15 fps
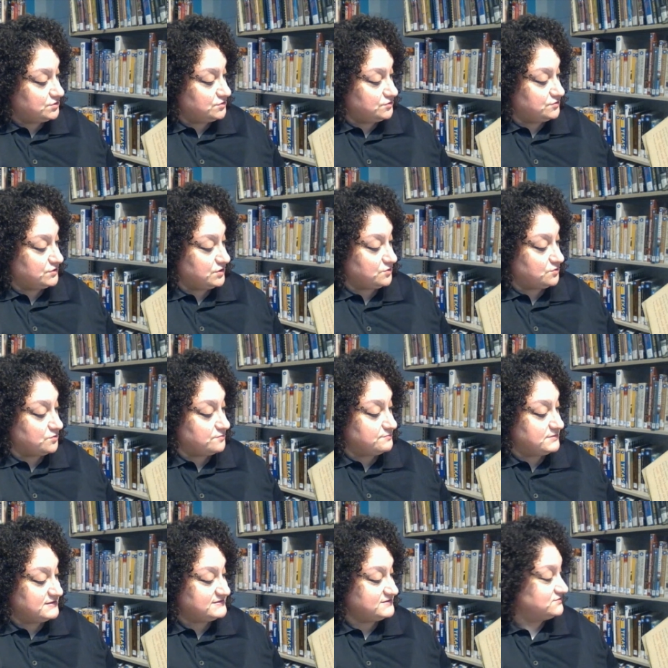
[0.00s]
there were
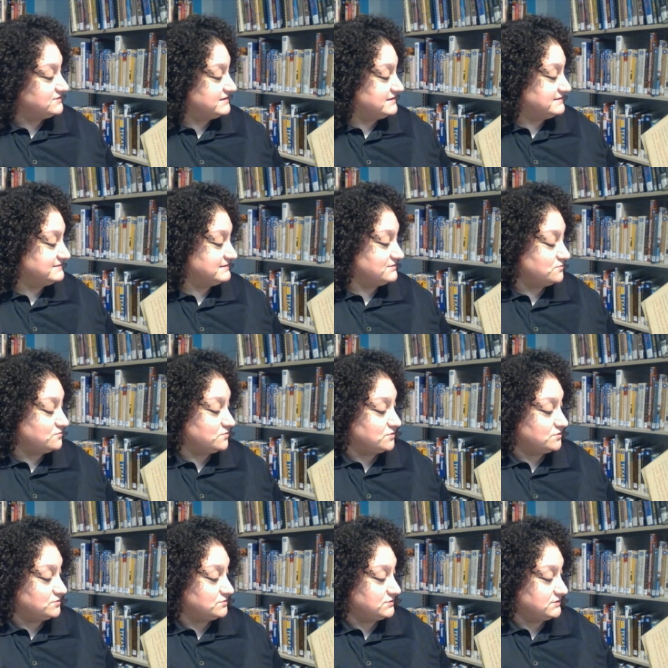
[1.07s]
mysteries in the
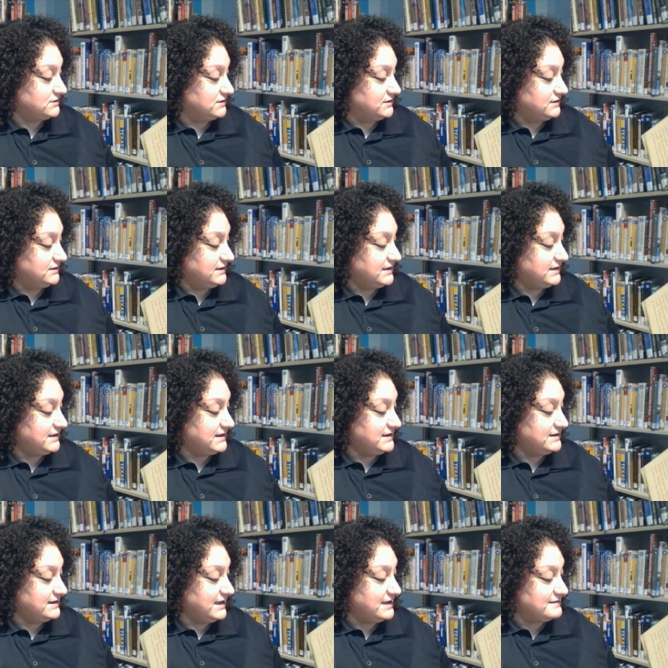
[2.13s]
world,
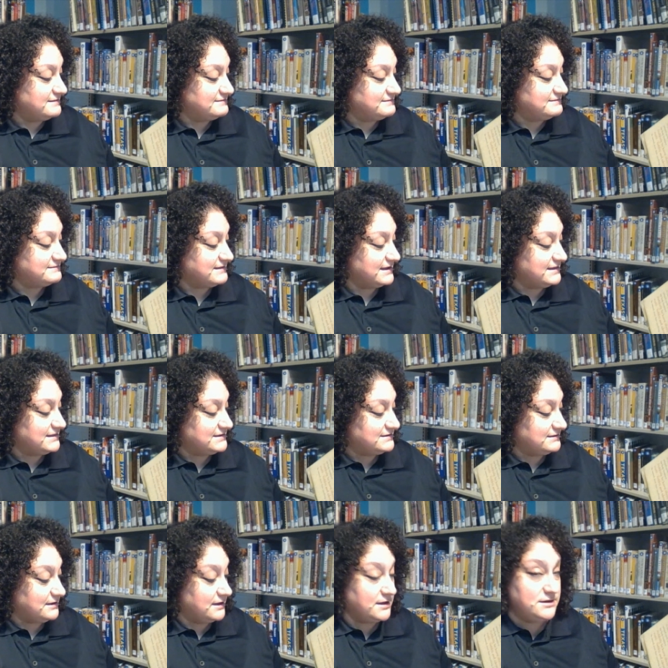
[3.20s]
hidden and silent,
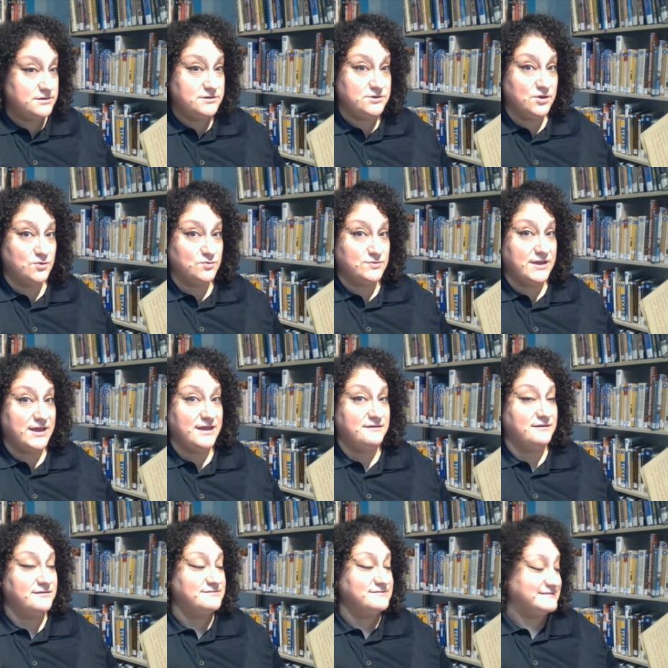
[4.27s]
unknown and
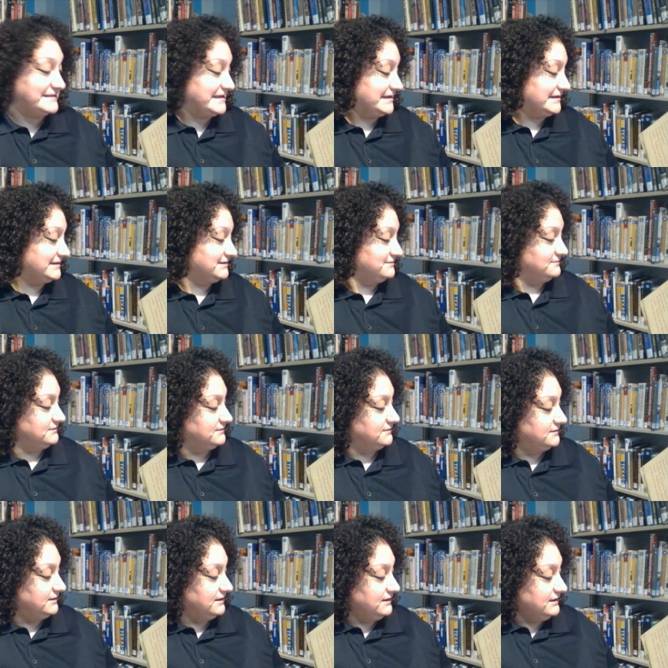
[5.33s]
unseen.
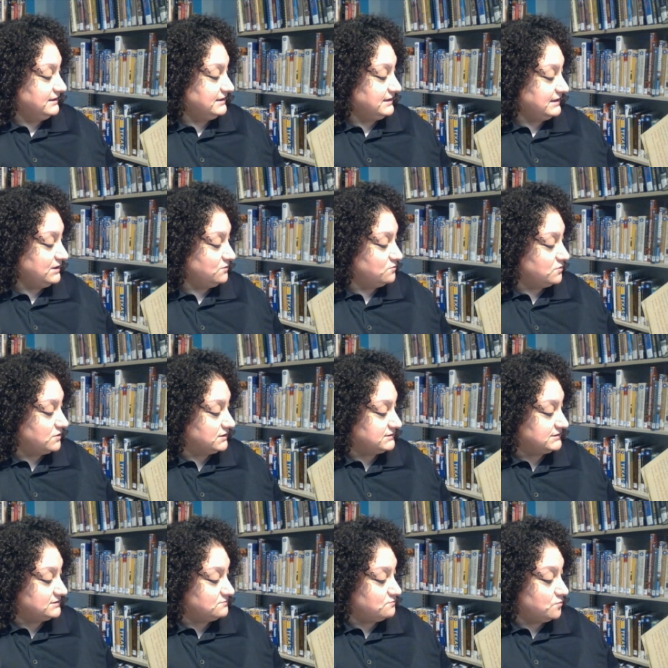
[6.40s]
He
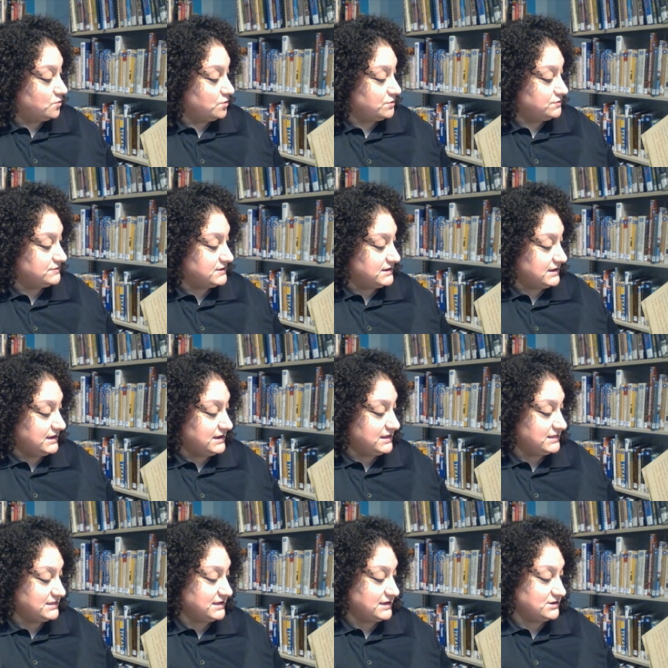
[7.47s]
wanted more than
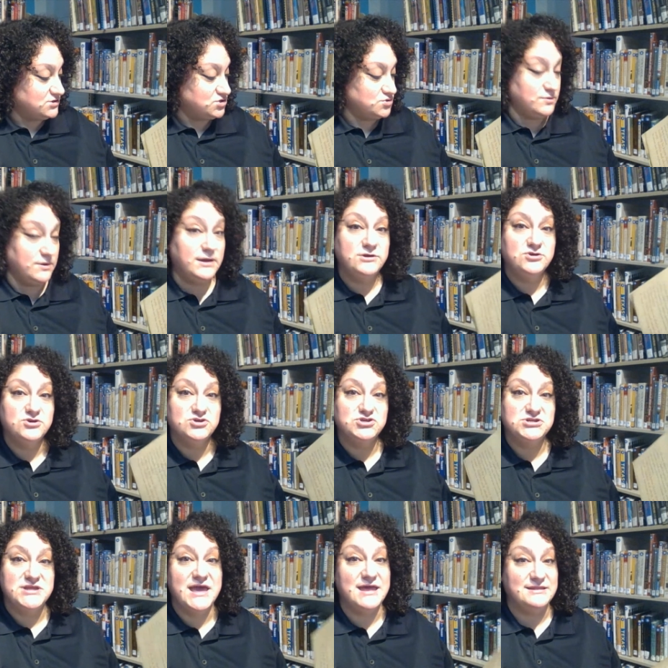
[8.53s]
anything to
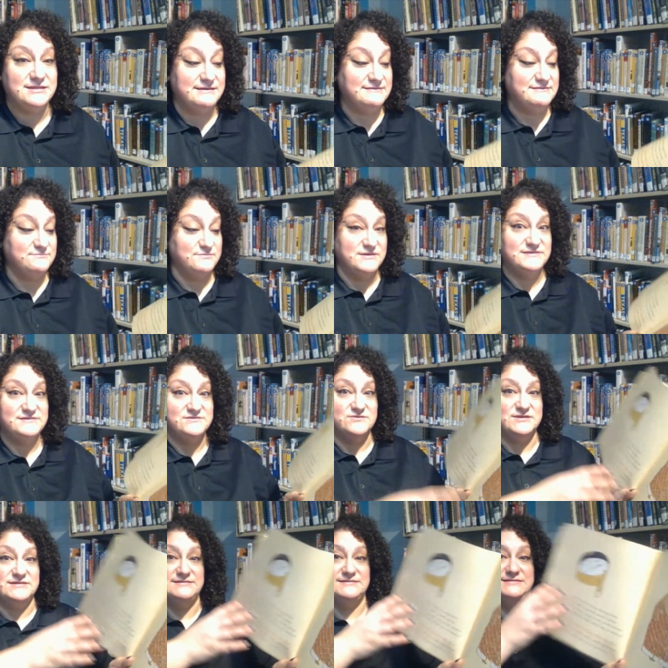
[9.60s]
understand these
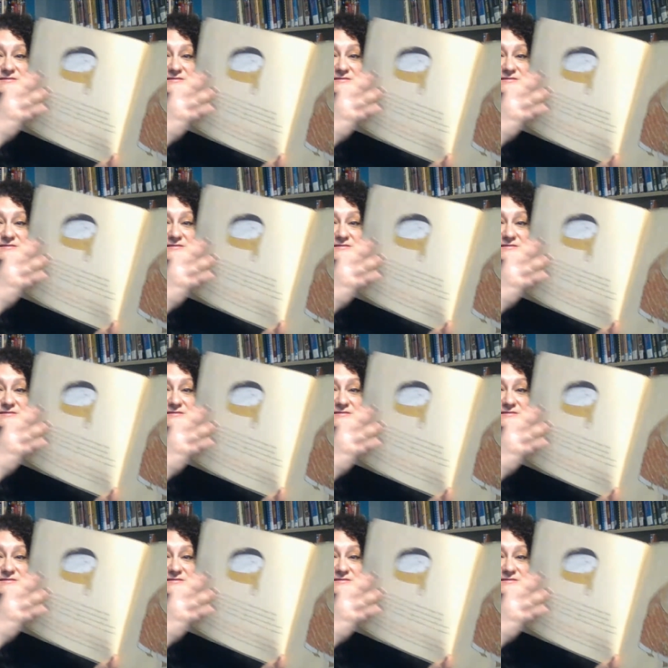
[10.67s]
mysteries.